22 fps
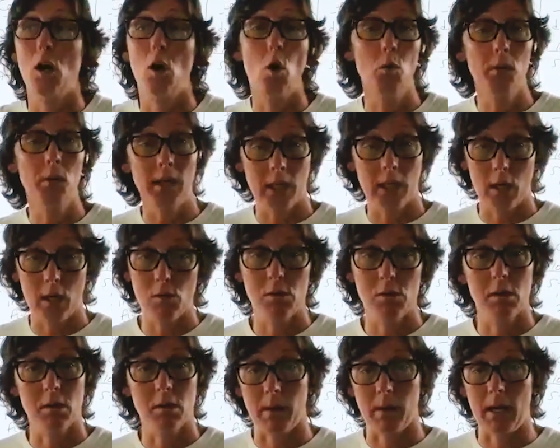only
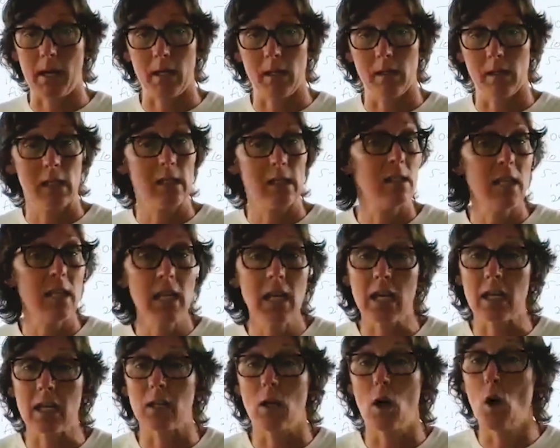goes to banks. That's
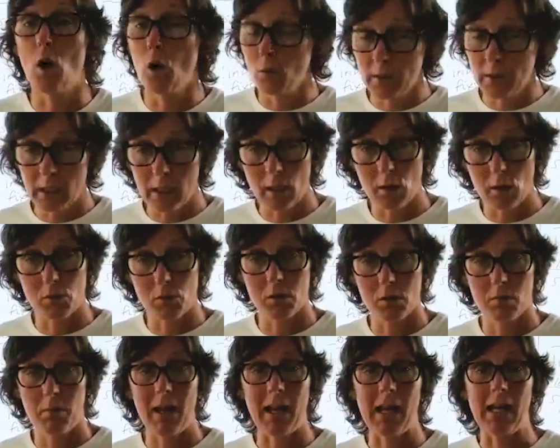it. Only goes
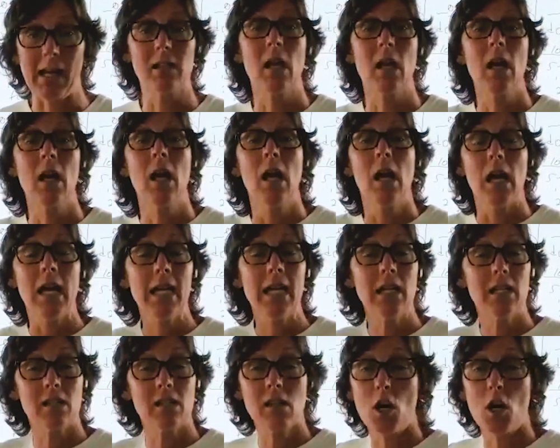to banks. He
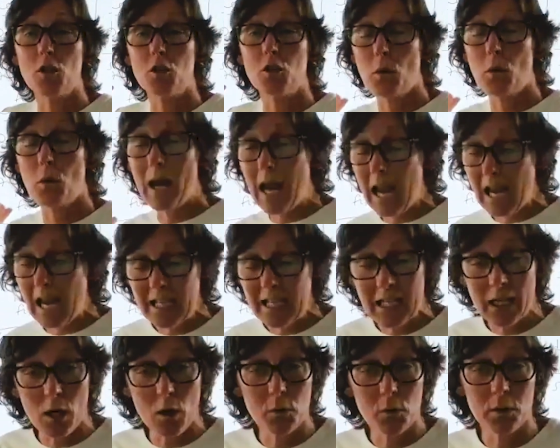does not do
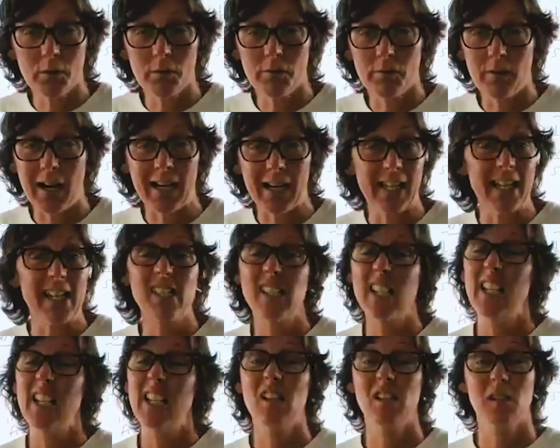any owner
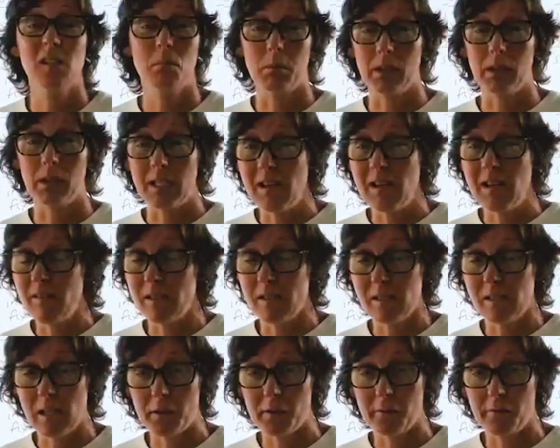financing. He doesn't believe in
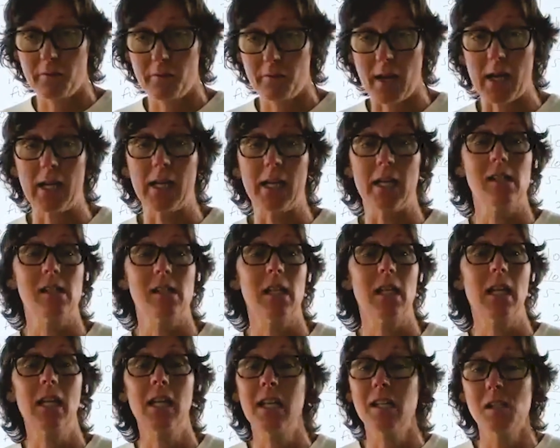seller
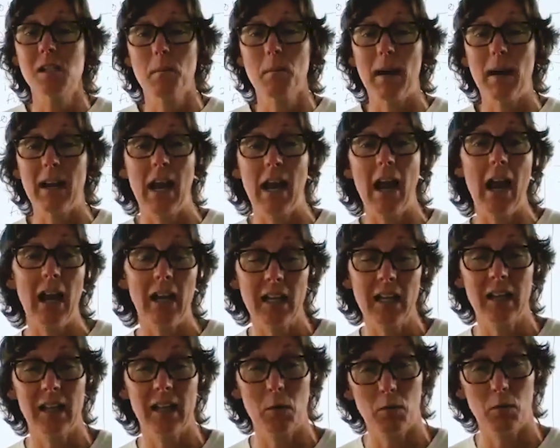financing. He doesn't buy
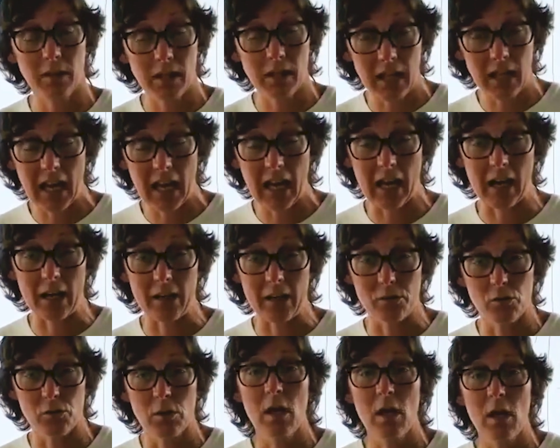anything with
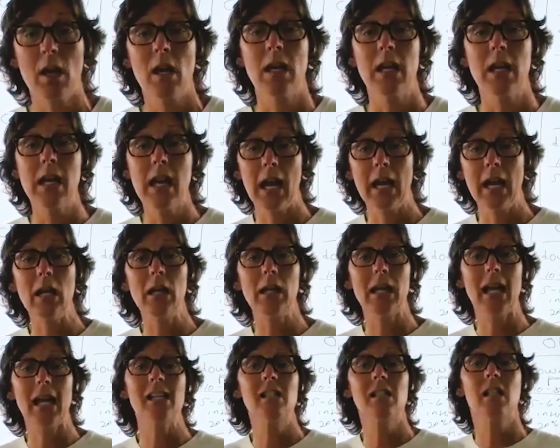cash. He
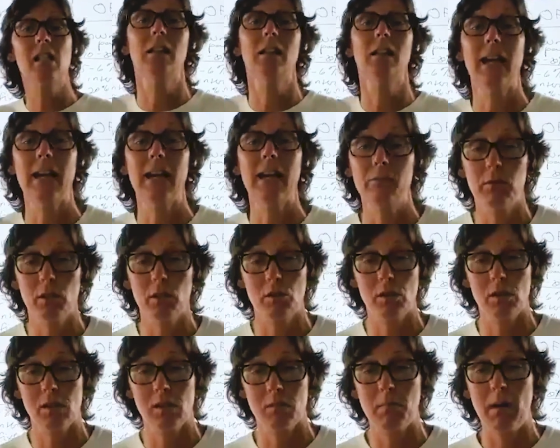likes to leverage
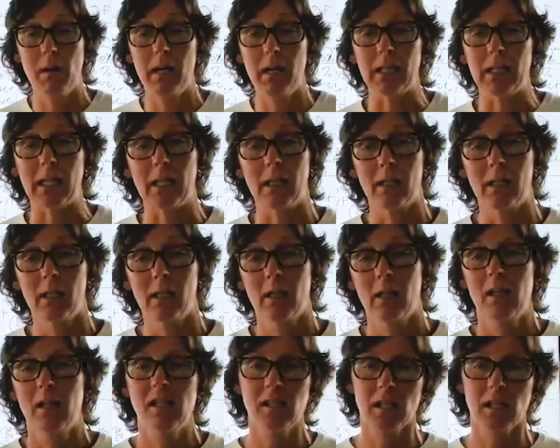his money.
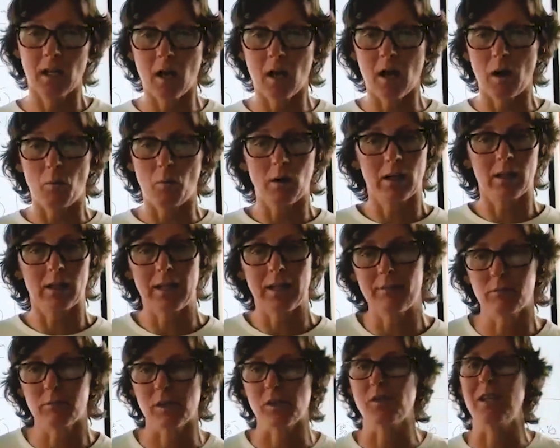He's like, oh, I want to
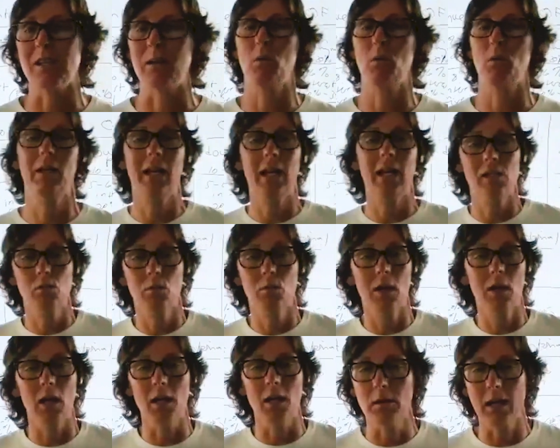leverage it. Well, guess
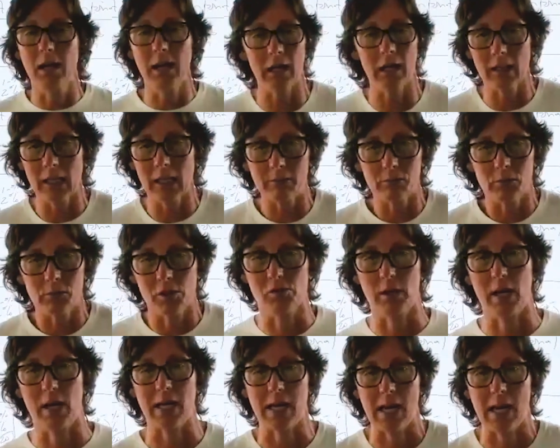what? You can't leverage
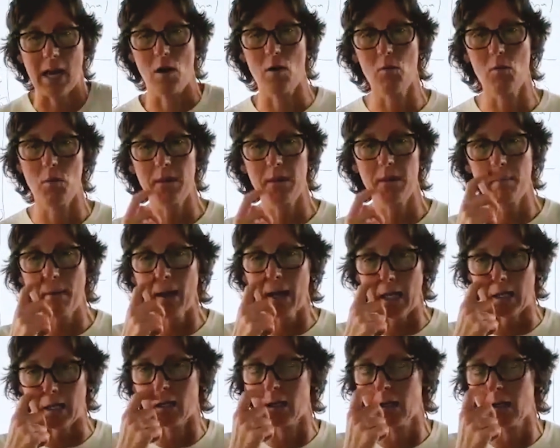right now with the
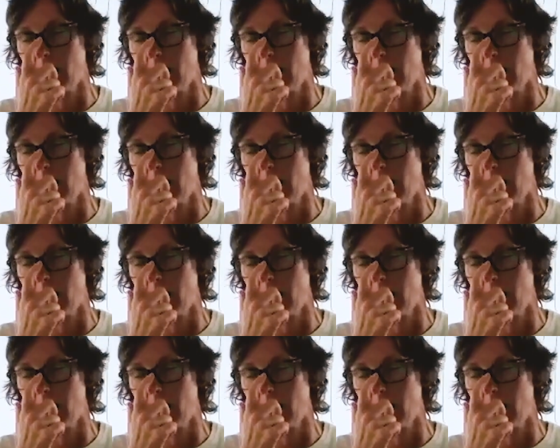bank.